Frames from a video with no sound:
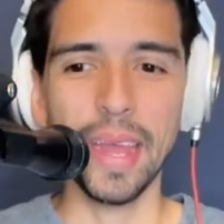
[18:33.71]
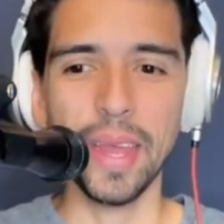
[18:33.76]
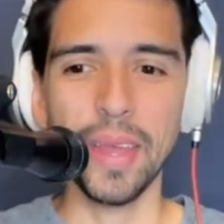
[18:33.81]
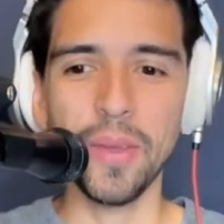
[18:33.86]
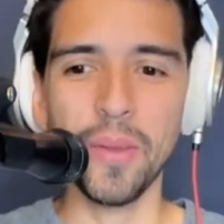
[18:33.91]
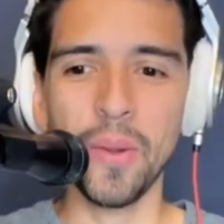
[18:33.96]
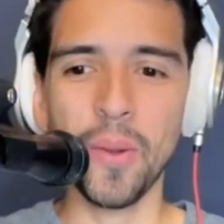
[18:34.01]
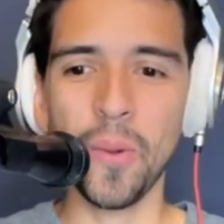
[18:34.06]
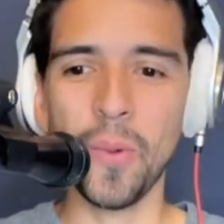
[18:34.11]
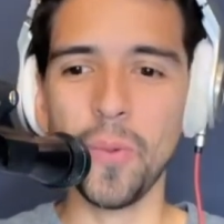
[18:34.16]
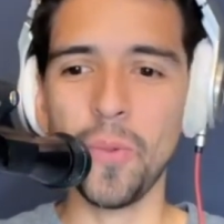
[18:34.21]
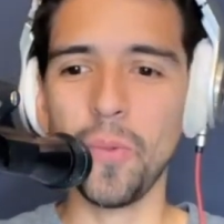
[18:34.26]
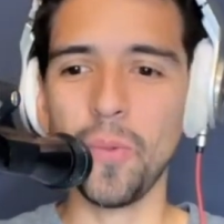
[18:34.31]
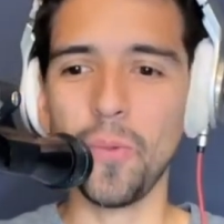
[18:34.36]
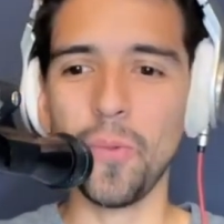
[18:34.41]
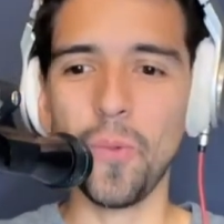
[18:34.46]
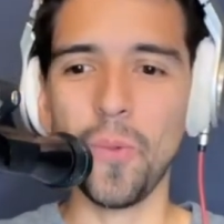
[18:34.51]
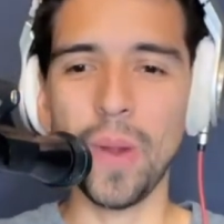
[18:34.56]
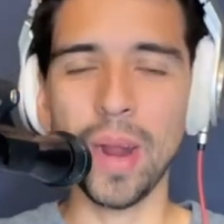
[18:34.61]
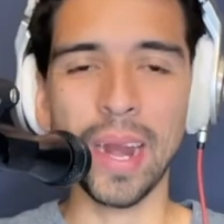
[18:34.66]
You know,
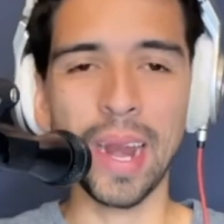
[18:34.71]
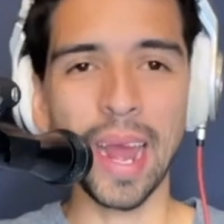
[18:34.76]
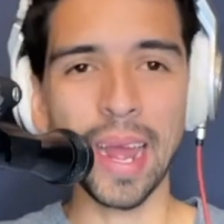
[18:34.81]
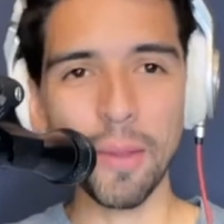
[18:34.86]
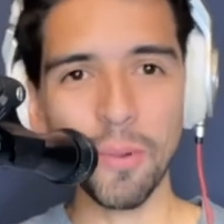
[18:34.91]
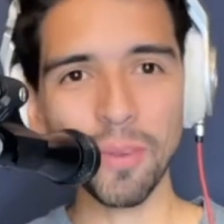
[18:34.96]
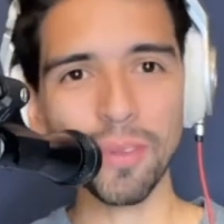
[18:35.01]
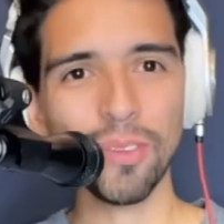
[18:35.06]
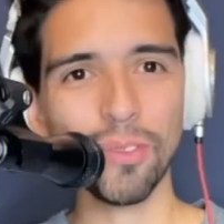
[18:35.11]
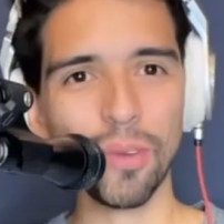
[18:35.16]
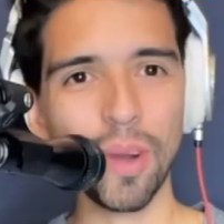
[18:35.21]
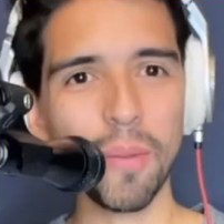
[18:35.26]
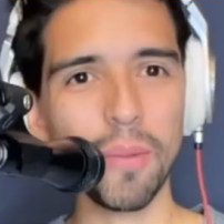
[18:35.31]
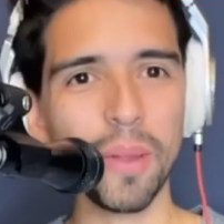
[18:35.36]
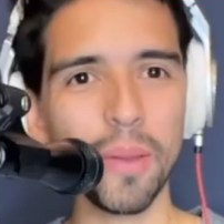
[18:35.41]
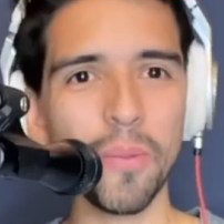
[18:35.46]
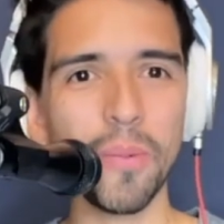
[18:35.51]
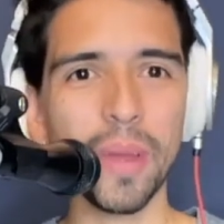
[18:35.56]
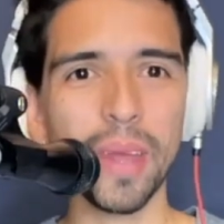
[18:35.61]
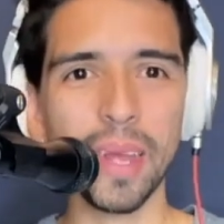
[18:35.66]
when I was
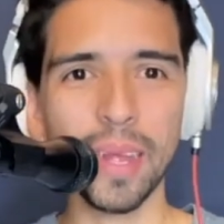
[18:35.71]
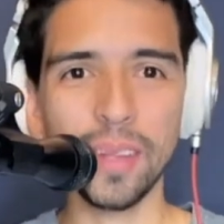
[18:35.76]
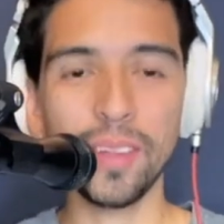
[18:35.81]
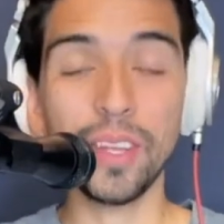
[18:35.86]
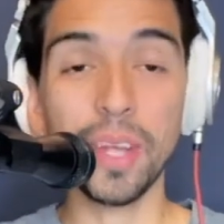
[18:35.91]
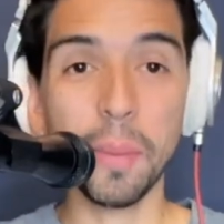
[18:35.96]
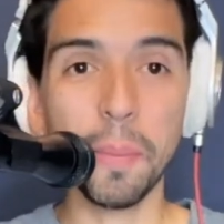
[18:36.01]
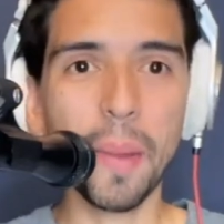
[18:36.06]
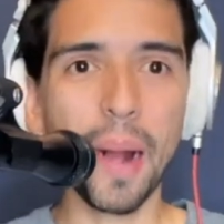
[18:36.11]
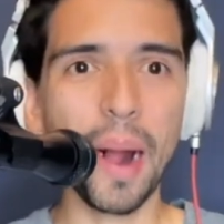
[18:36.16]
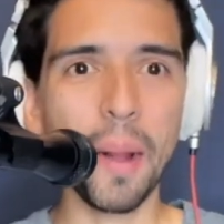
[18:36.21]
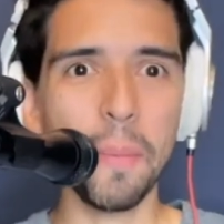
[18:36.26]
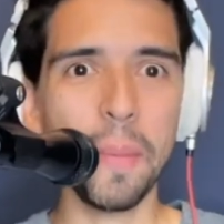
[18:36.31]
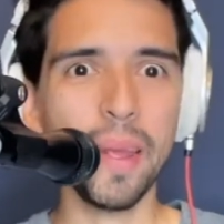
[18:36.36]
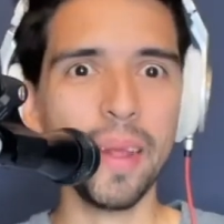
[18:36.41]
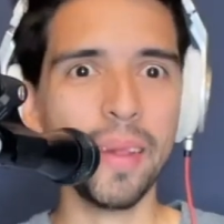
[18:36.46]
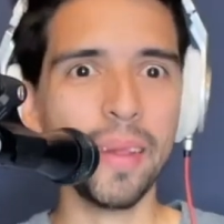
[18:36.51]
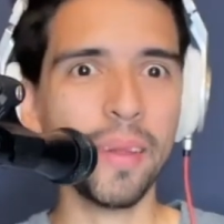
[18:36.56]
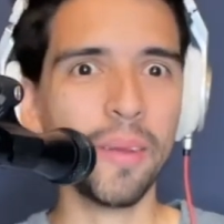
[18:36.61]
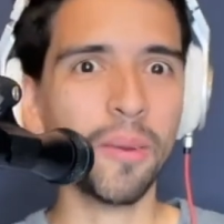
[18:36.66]
traveling with J
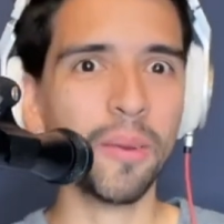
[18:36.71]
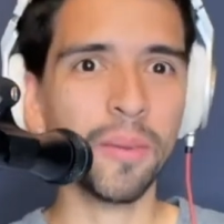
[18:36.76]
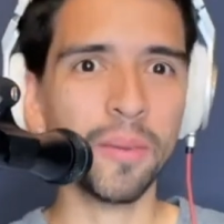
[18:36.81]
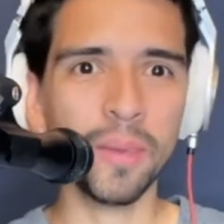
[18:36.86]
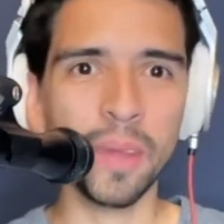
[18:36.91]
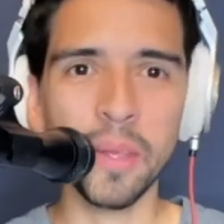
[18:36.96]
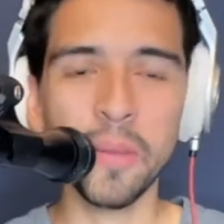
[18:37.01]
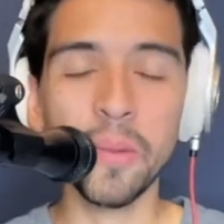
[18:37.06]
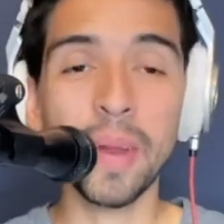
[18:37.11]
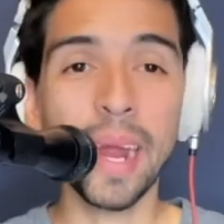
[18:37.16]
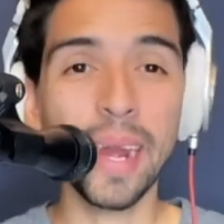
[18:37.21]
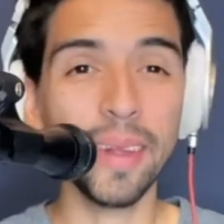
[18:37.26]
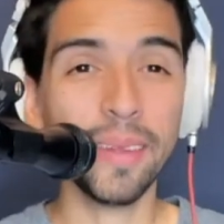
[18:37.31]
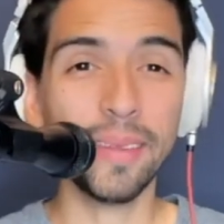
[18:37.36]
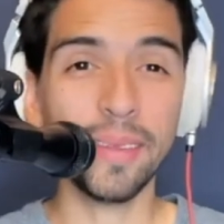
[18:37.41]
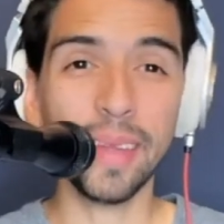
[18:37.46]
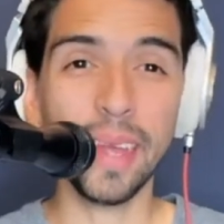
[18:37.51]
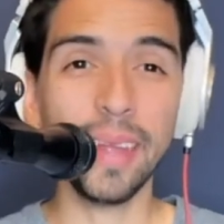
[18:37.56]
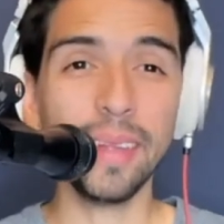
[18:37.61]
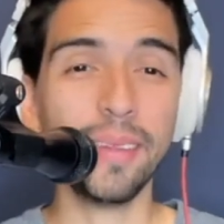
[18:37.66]
Balvin on the United
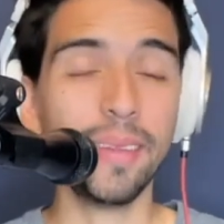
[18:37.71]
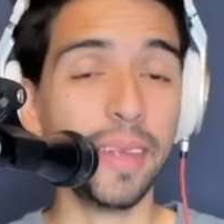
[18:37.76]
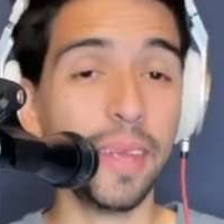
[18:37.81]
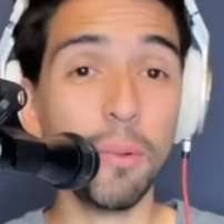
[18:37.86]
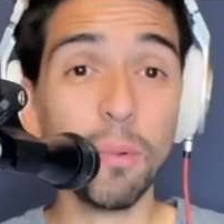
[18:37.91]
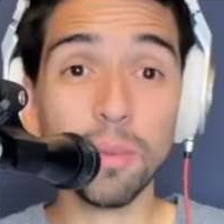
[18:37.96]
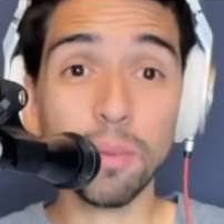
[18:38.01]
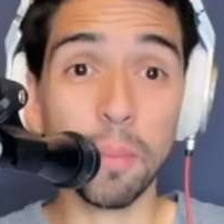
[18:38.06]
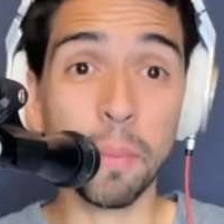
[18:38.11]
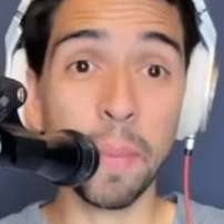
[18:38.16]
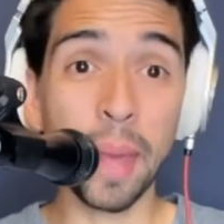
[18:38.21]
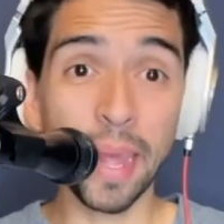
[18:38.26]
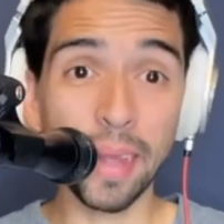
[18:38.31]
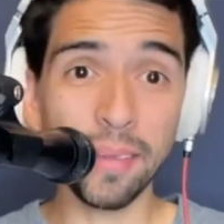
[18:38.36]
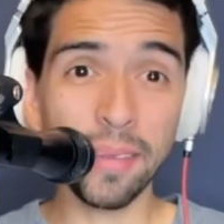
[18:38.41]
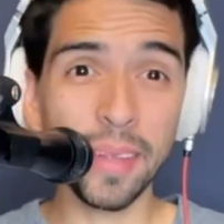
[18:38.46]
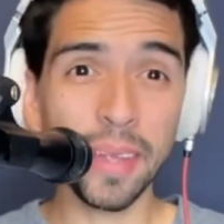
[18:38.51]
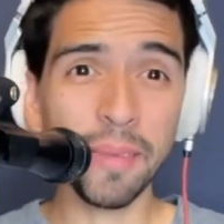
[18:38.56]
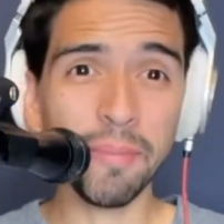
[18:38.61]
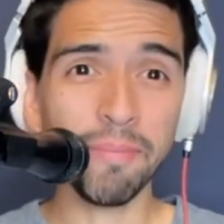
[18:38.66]
States, it was
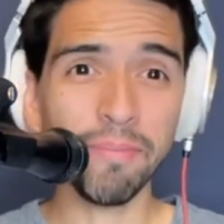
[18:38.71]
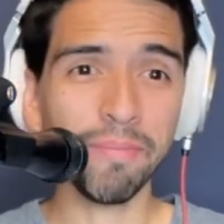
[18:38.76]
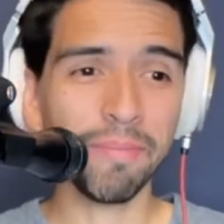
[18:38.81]
amazing.